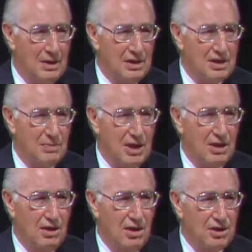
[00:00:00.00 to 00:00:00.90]
spent
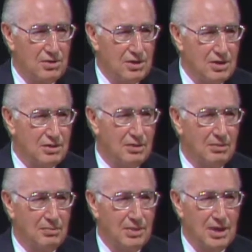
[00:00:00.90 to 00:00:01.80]
an arduous
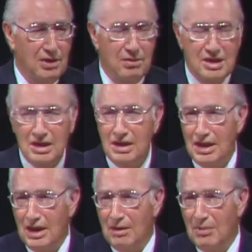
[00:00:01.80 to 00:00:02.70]
but interesting
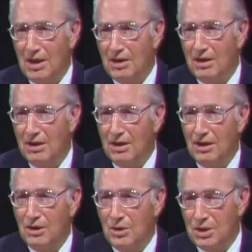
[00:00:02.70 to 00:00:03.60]
day mounted
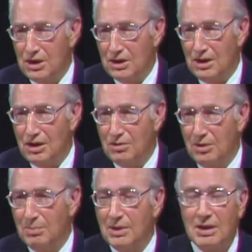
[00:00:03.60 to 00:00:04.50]
on horses on a
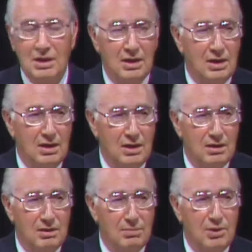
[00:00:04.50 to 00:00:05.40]
trip
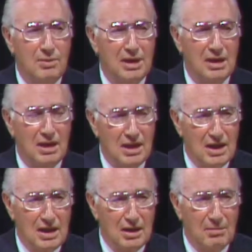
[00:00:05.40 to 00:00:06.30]
to Bloomington
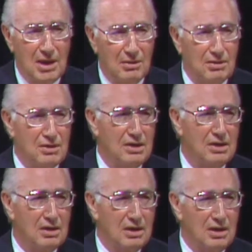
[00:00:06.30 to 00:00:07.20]
Lake in the mountains
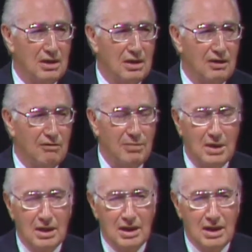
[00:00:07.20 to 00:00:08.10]
of
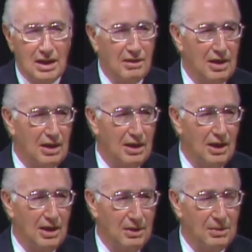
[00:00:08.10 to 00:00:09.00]
Bear Lake County,
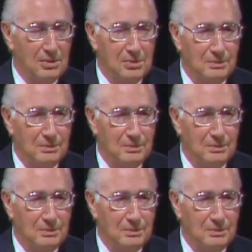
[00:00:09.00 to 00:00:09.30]
Idaho.